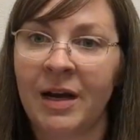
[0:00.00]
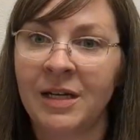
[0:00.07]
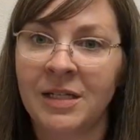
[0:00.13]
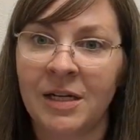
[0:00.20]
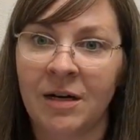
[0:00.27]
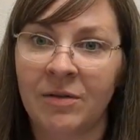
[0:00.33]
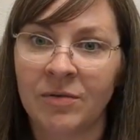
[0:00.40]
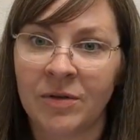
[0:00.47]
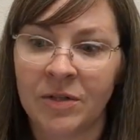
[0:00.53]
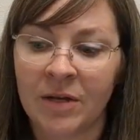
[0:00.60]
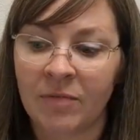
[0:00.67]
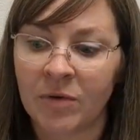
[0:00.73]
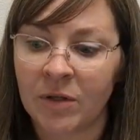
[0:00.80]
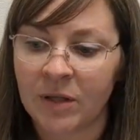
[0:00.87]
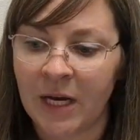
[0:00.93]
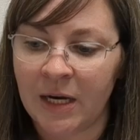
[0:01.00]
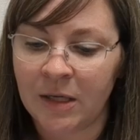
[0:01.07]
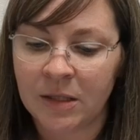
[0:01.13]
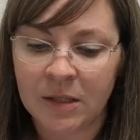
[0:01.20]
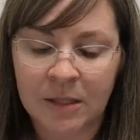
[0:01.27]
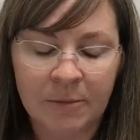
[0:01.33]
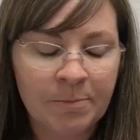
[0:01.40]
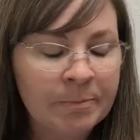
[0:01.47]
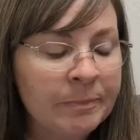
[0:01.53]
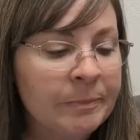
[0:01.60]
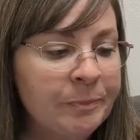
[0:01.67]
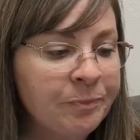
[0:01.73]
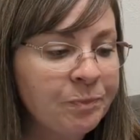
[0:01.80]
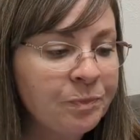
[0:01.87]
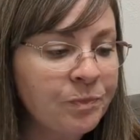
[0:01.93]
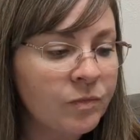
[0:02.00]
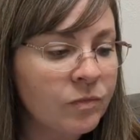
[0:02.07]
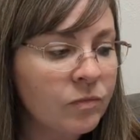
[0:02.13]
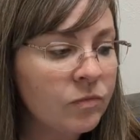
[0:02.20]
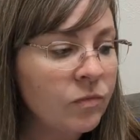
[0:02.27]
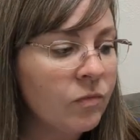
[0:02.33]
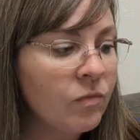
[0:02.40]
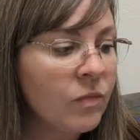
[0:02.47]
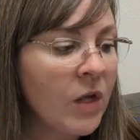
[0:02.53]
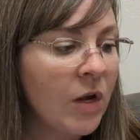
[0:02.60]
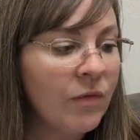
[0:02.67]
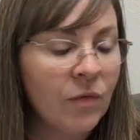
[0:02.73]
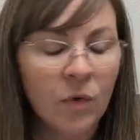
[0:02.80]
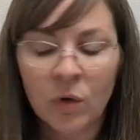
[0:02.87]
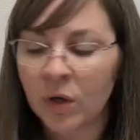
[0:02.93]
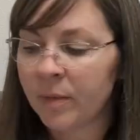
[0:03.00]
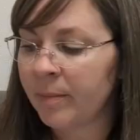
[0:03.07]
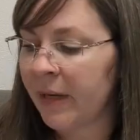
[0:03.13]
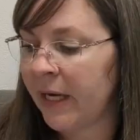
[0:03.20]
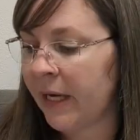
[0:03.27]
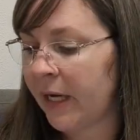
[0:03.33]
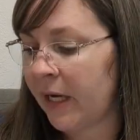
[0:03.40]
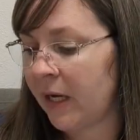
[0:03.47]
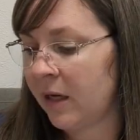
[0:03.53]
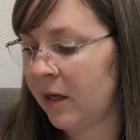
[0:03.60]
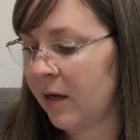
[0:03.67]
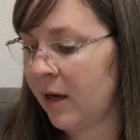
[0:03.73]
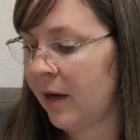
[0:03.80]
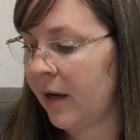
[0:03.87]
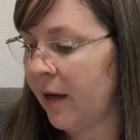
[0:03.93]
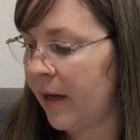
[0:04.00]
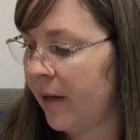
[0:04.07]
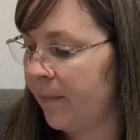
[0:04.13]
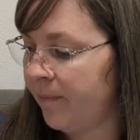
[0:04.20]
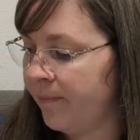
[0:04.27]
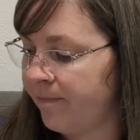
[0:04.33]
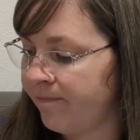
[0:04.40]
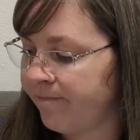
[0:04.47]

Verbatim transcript: I did it for several nights for my um,